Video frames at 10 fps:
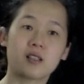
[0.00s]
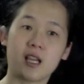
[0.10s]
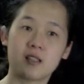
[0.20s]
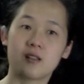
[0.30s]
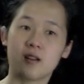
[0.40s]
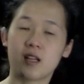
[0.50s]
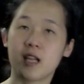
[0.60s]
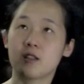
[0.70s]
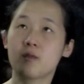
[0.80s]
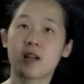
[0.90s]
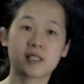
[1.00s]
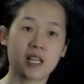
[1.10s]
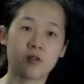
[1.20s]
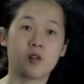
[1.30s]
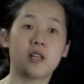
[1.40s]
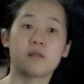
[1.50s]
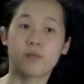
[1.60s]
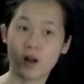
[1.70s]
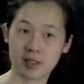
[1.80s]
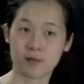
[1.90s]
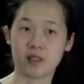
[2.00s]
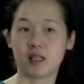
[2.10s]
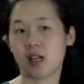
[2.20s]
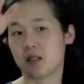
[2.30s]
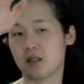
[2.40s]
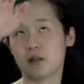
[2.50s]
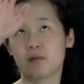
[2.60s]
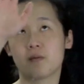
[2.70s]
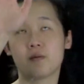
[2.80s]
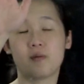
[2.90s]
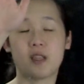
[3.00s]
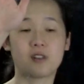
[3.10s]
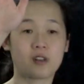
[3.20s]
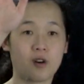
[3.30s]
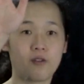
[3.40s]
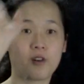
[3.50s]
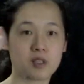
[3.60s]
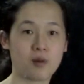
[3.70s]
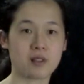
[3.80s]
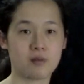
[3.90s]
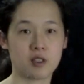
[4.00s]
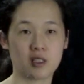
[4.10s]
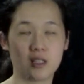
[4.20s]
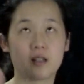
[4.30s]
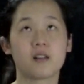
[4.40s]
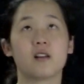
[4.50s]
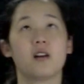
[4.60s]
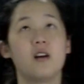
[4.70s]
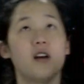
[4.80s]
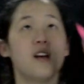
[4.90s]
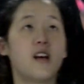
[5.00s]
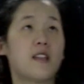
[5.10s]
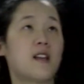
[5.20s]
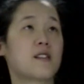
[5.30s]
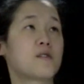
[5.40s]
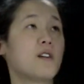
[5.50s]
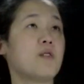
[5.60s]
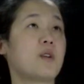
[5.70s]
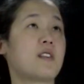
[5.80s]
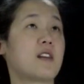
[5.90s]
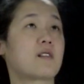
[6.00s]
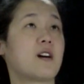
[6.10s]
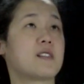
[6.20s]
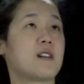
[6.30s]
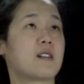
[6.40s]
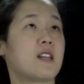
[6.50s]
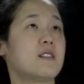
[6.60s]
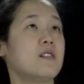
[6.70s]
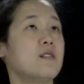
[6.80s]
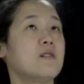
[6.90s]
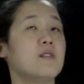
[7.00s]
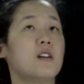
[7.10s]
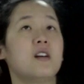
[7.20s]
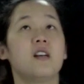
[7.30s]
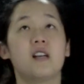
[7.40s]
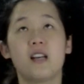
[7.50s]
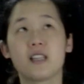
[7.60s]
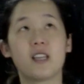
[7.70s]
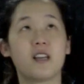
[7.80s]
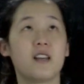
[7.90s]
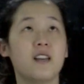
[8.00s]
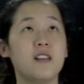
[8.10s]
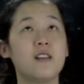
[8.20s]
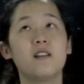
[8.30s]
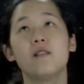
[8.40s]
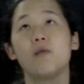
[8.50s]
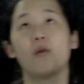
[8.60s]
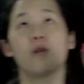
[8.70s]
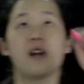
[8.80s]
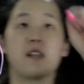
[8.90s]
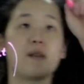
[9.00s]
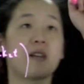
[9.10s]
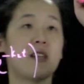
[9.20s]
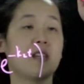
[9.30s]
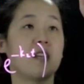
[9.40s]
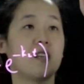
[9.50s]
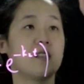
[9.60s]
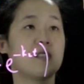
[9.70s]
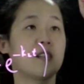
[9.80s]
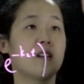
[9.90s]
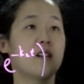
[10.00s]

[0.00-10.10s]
k2 uh, k2 minus k1 is approximately k2. That's our current first approximation here. And then as a result, we can then cross out k2, and then what we'll end up getting is